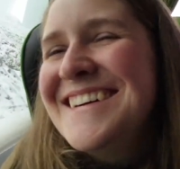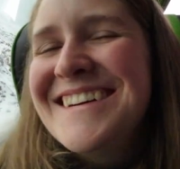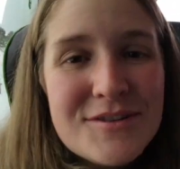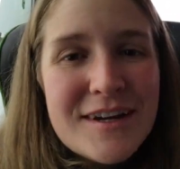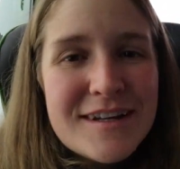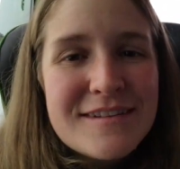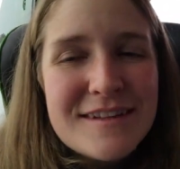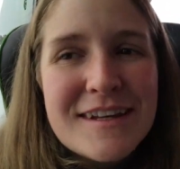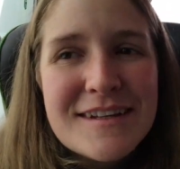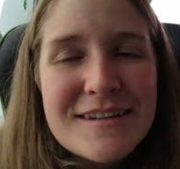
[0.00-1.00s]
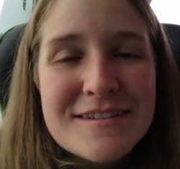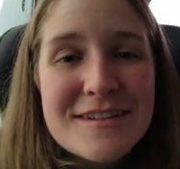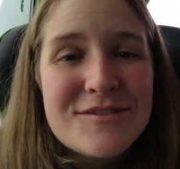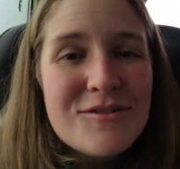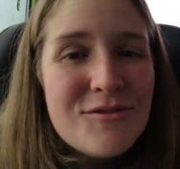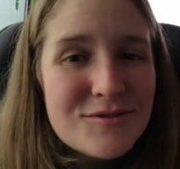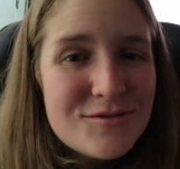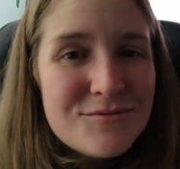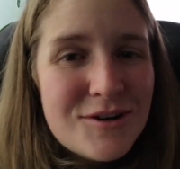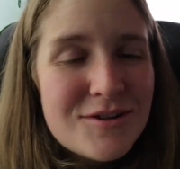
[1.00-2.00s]
If you're anything like us and you
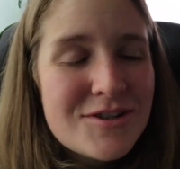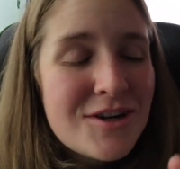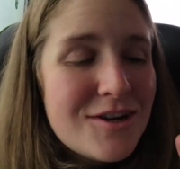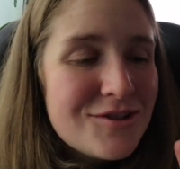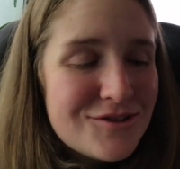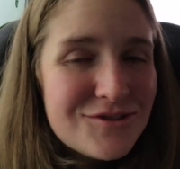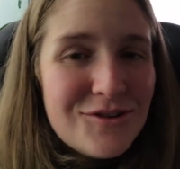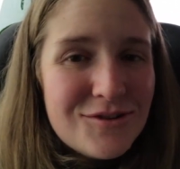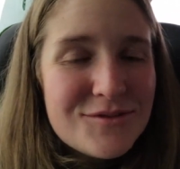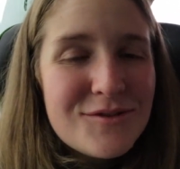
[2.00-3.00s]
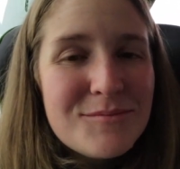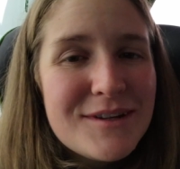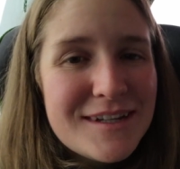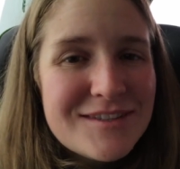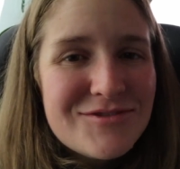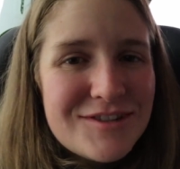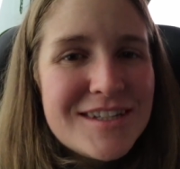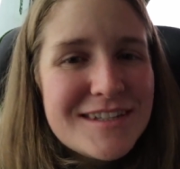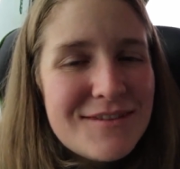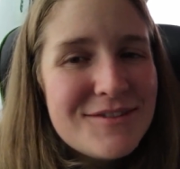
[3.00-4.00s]
also watch Scott from Planes,
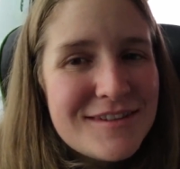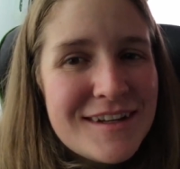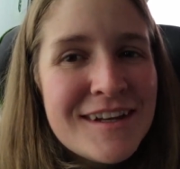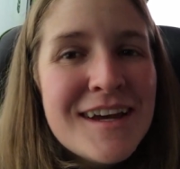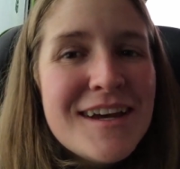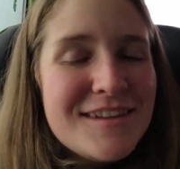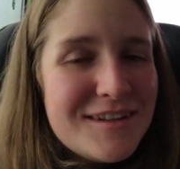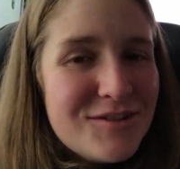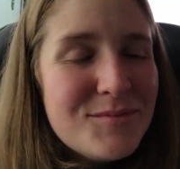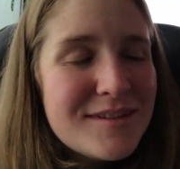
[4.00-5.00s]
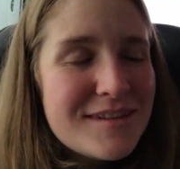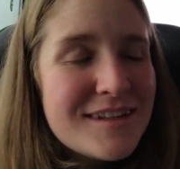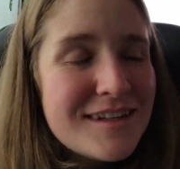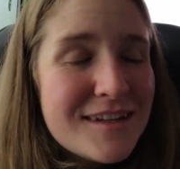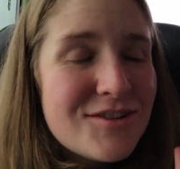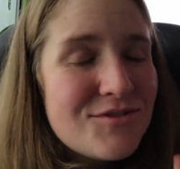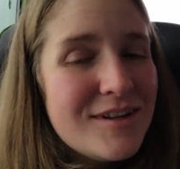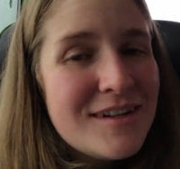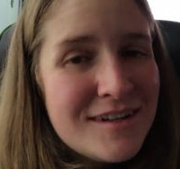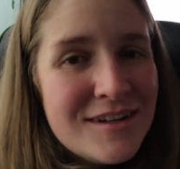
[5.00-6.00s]
Trains, Everything, then you'll be thinking,
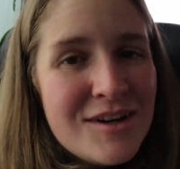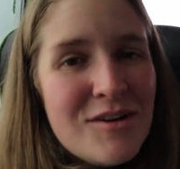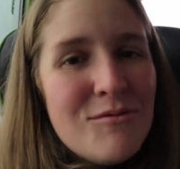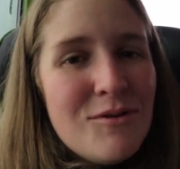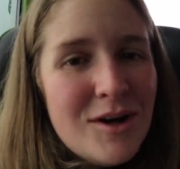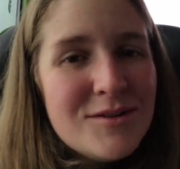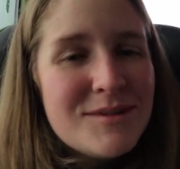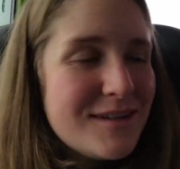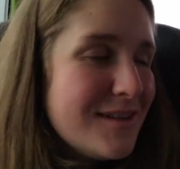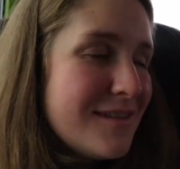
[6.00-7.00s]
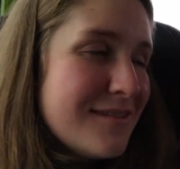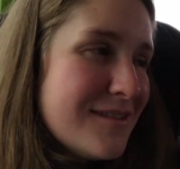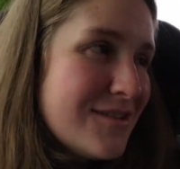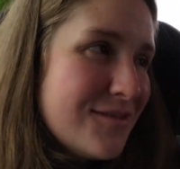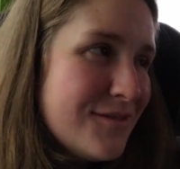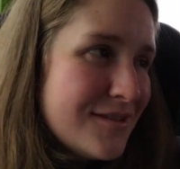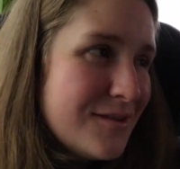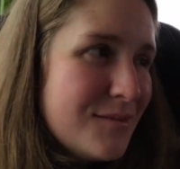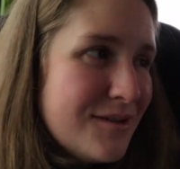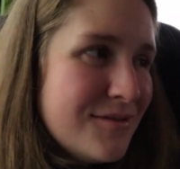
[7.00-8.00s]
Joanna, why are you making such a fuss
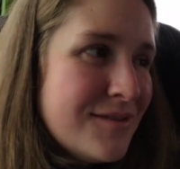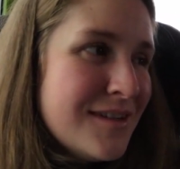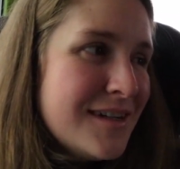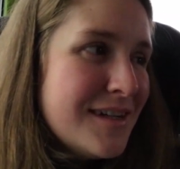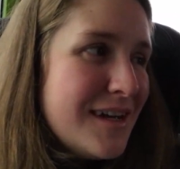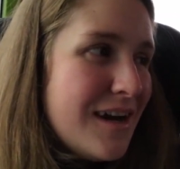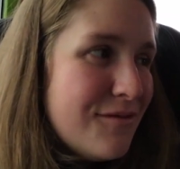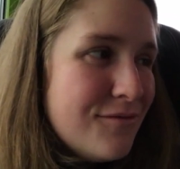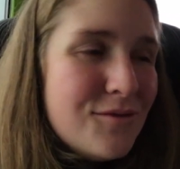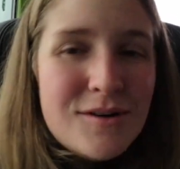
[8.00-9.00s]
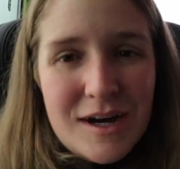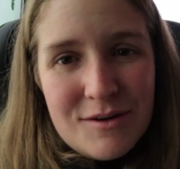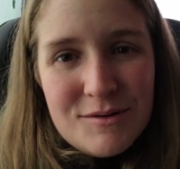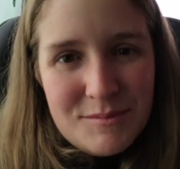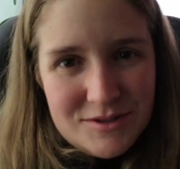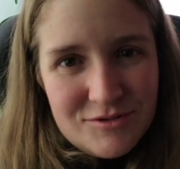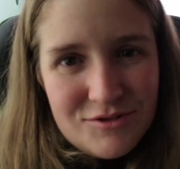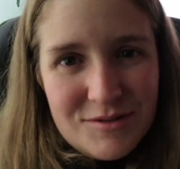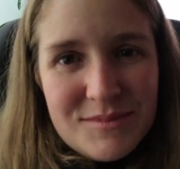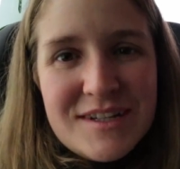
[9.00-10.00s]
about a 4-hour bus
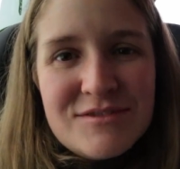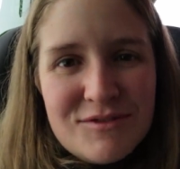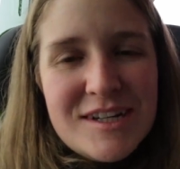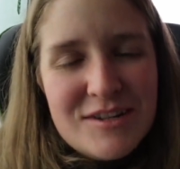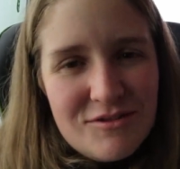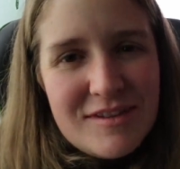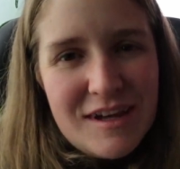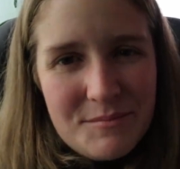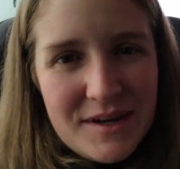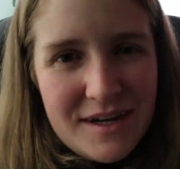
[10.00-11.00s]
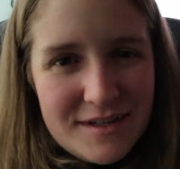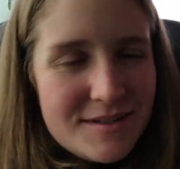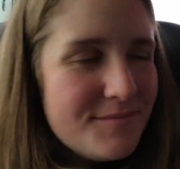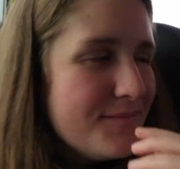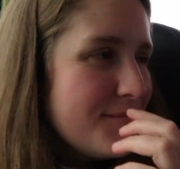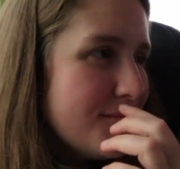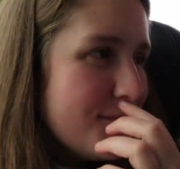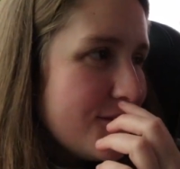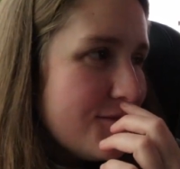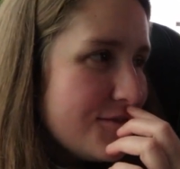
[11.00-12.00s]
trip? It's really not that bad,
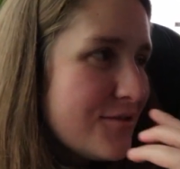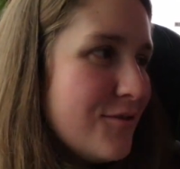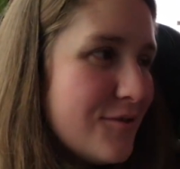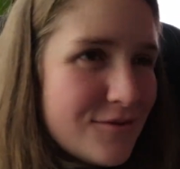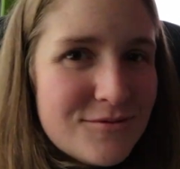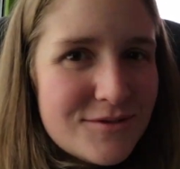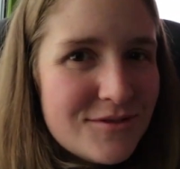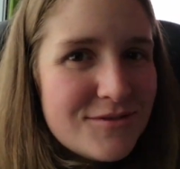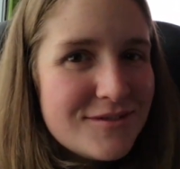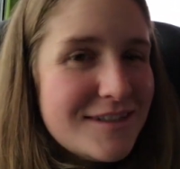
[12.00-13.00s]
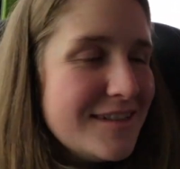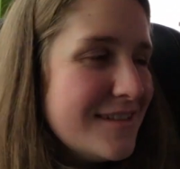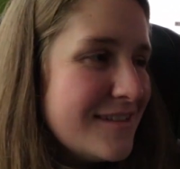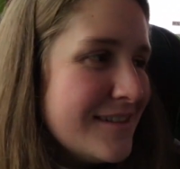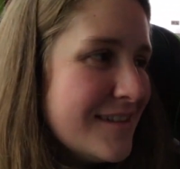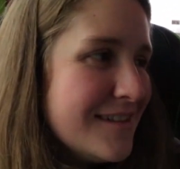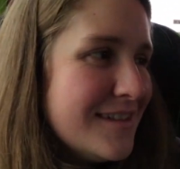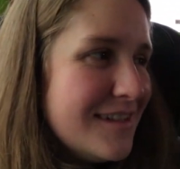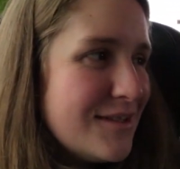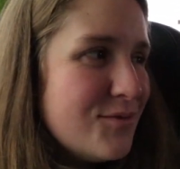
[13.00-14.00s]
because Scott goes on these
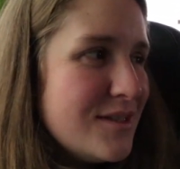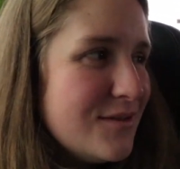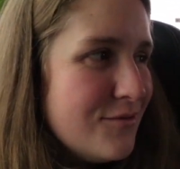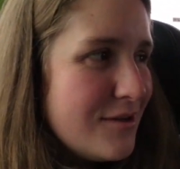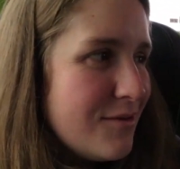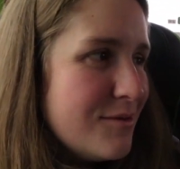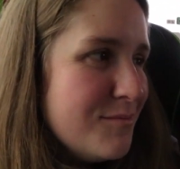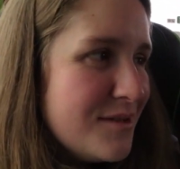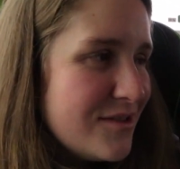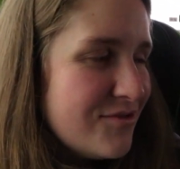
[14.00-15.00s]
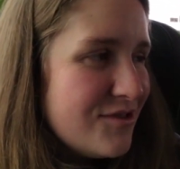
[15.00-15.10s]
like 24-hour bus